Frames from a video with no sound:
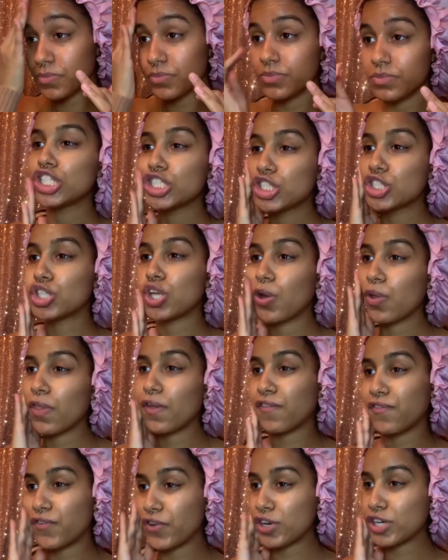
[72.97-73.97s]
So the
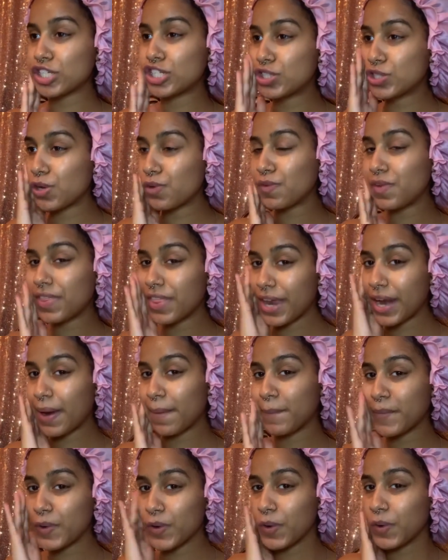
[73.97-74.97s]
first story that I'm
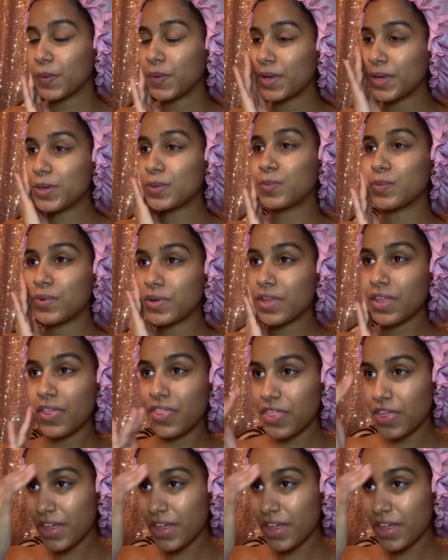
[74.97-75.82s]
gonna go in with,